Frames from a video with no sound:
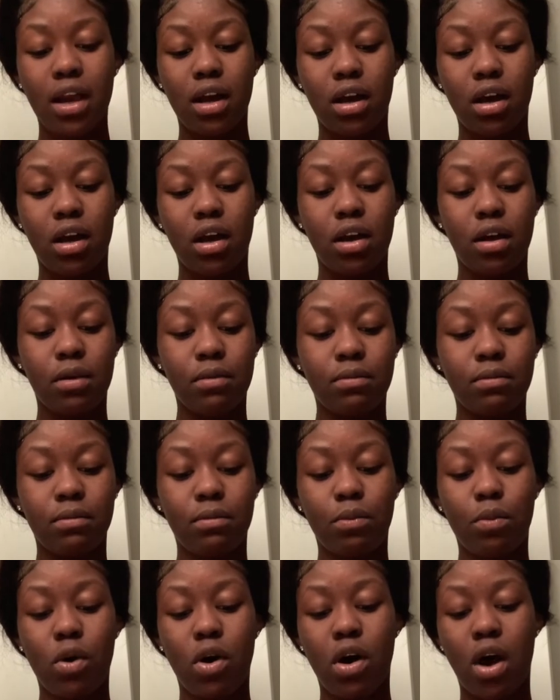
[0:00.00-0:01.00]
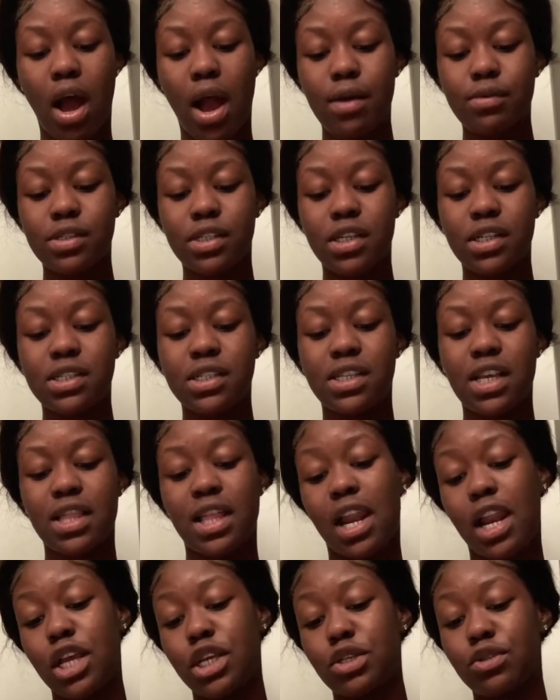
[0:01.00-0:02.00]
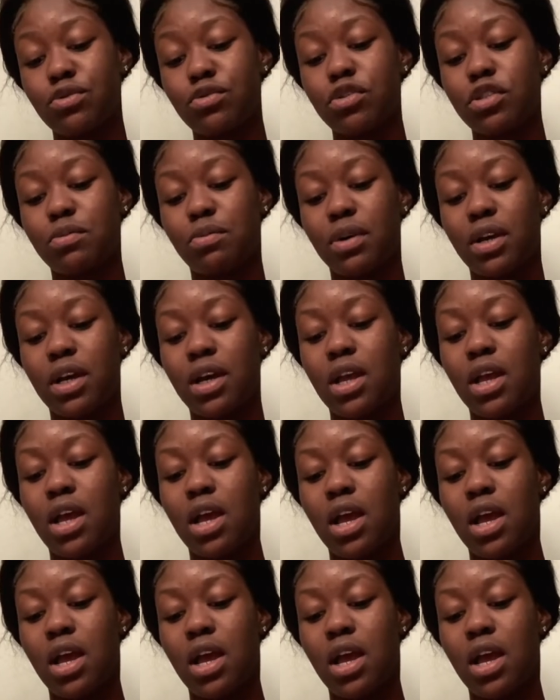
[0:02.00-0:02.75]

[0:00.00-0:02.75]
um well I was gonna say that I use, but